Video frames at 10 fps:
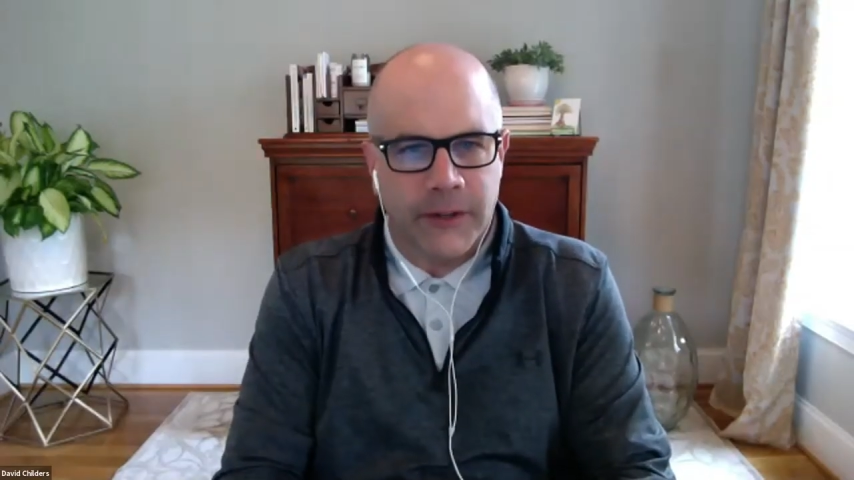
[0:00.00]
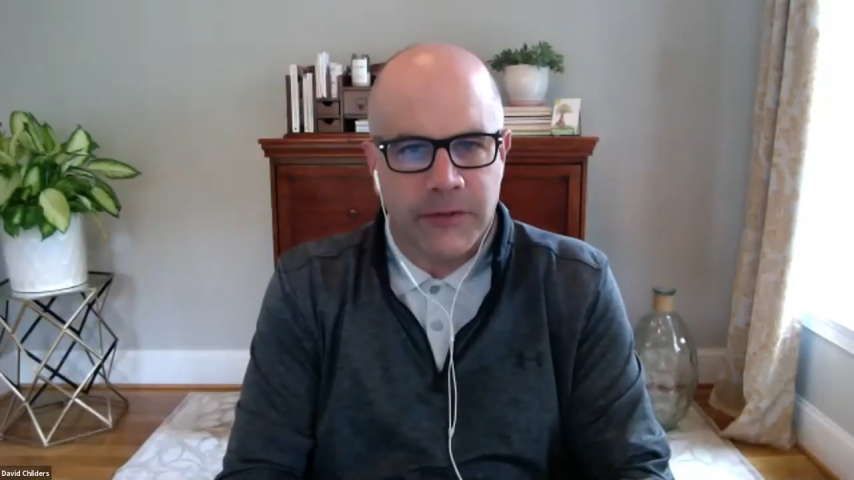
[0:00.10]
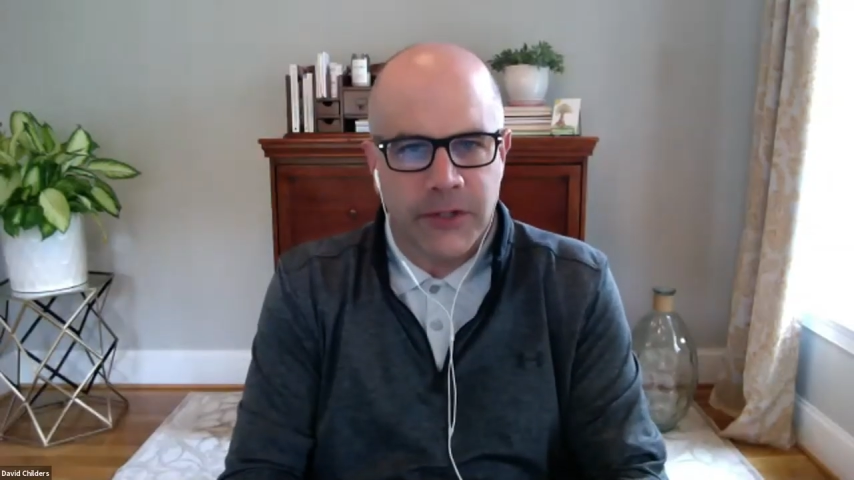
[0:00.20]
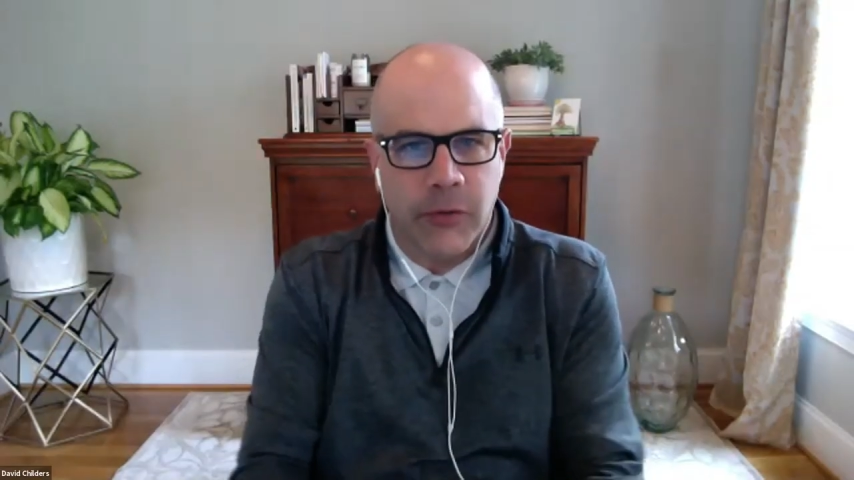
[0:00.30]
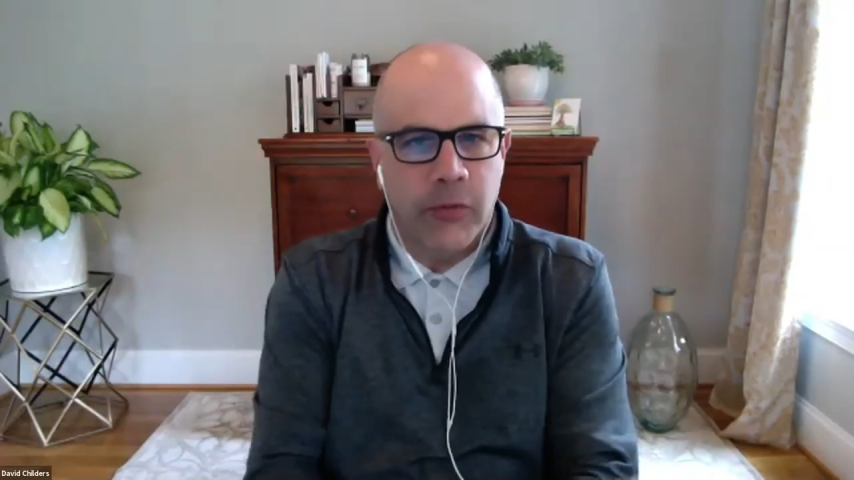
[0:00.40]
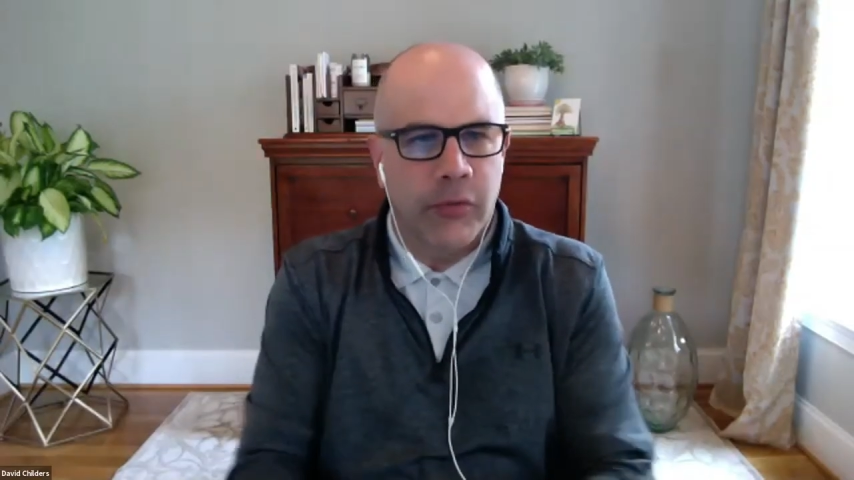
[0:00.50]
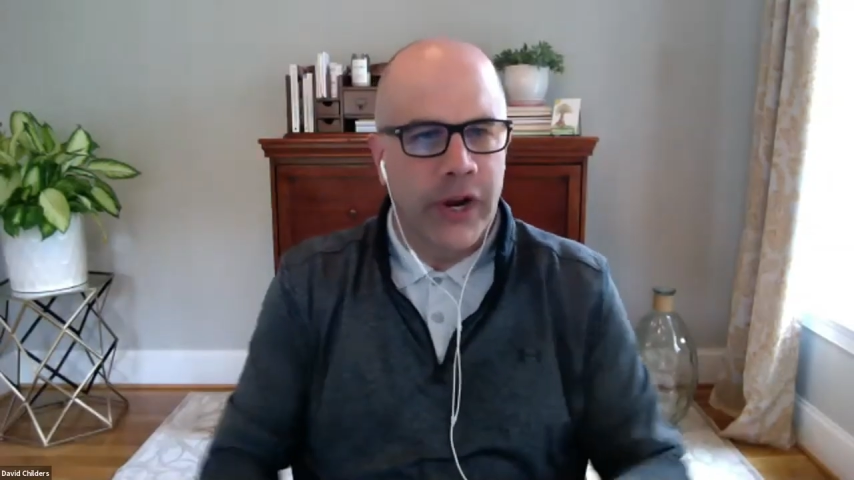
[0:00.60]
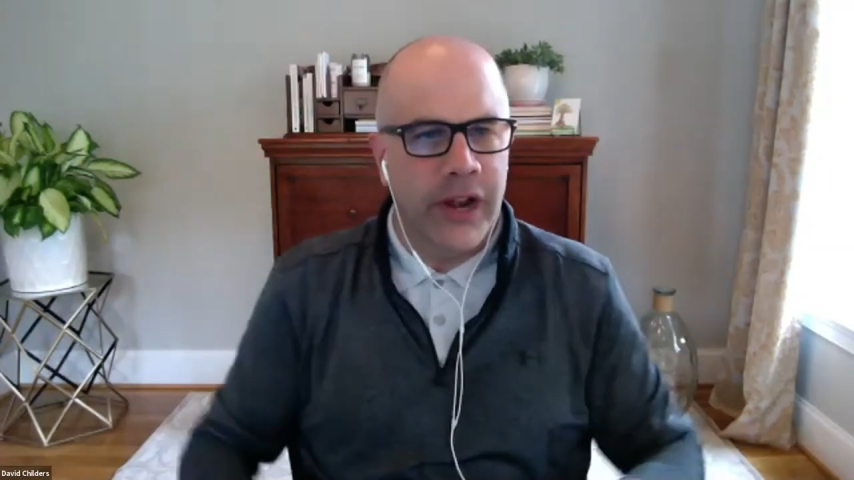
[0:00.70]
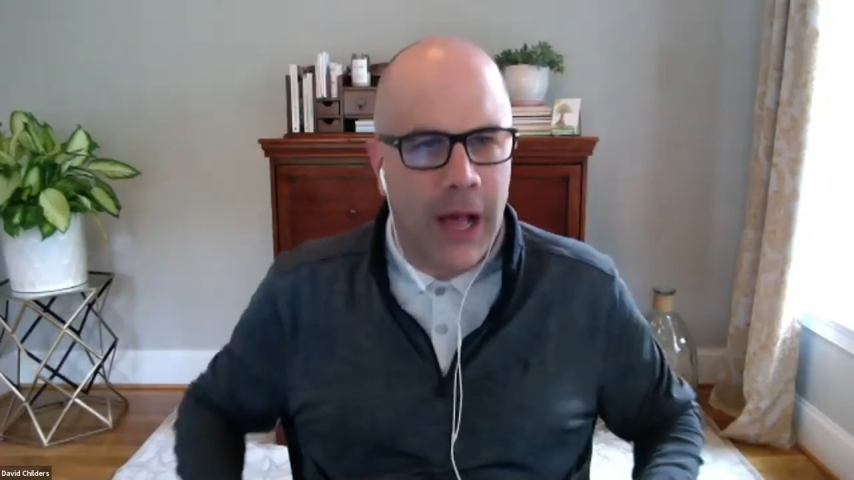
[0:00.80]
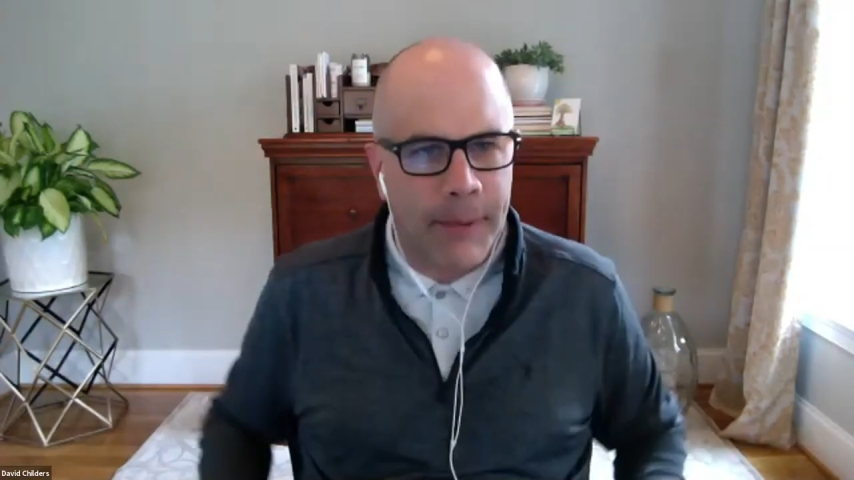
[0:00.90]
So ready
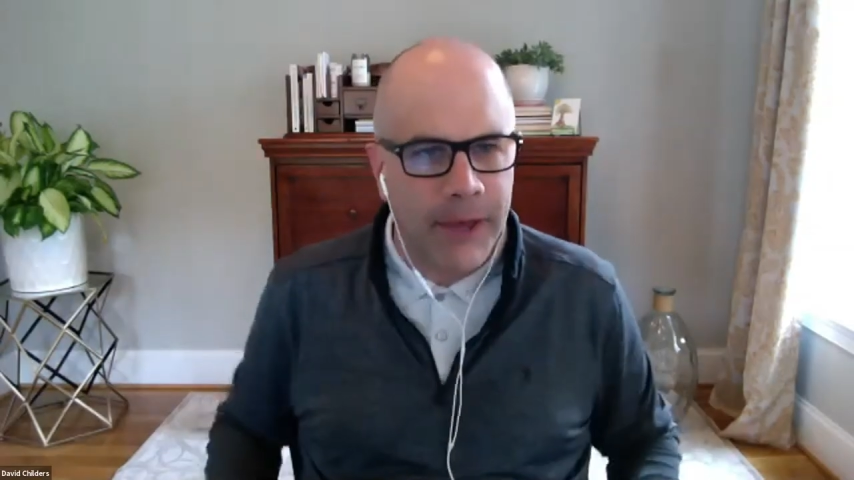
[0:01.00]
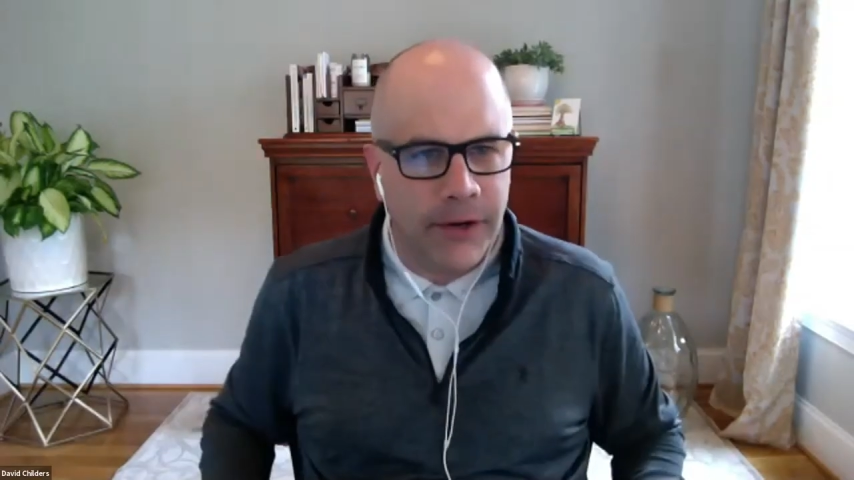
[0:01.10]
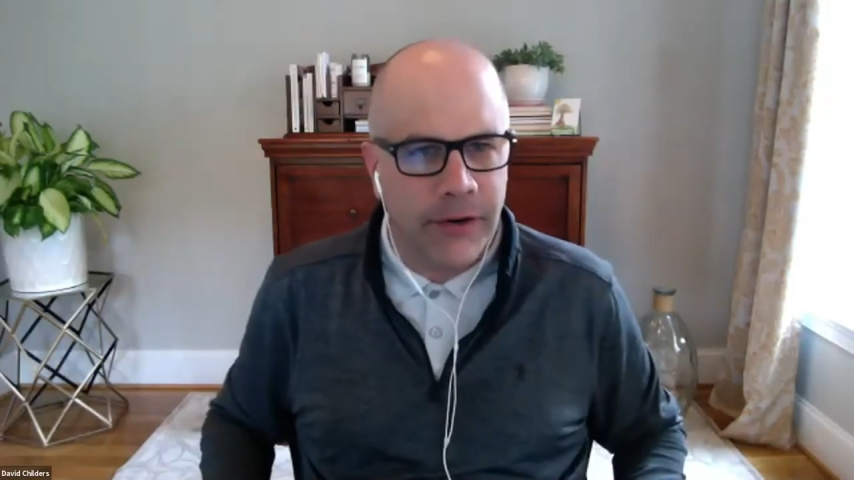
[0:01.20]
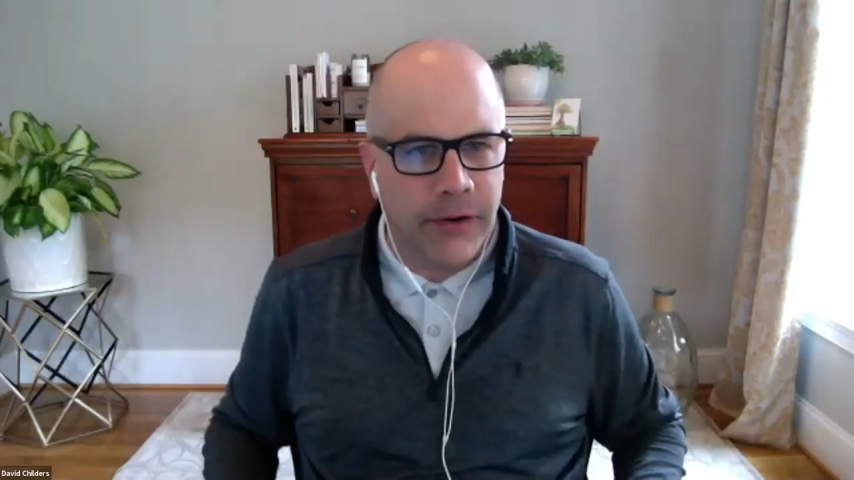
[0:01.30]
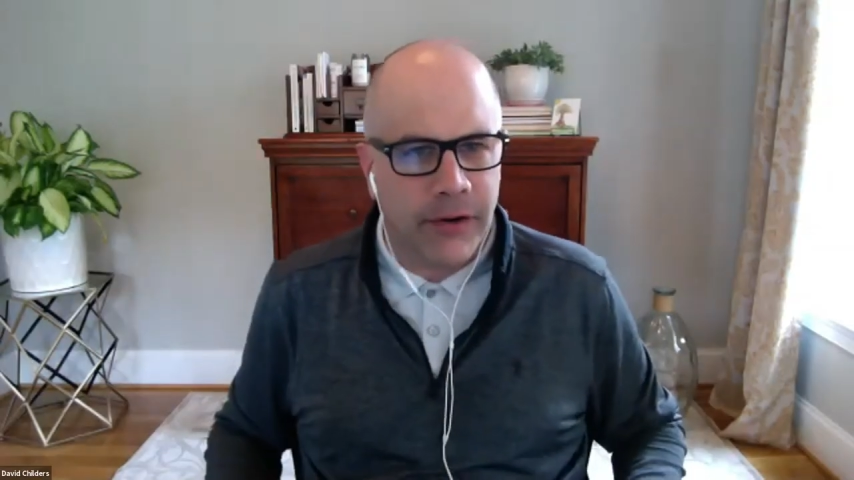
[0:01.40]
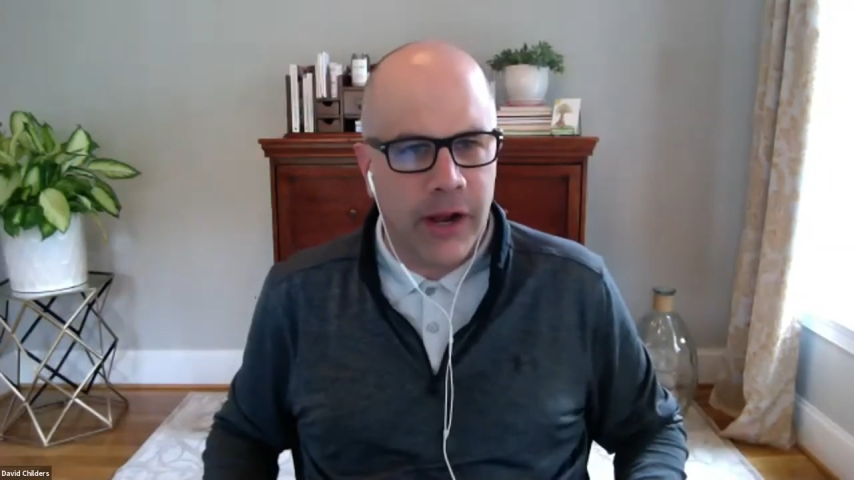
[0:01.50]
to hop in, or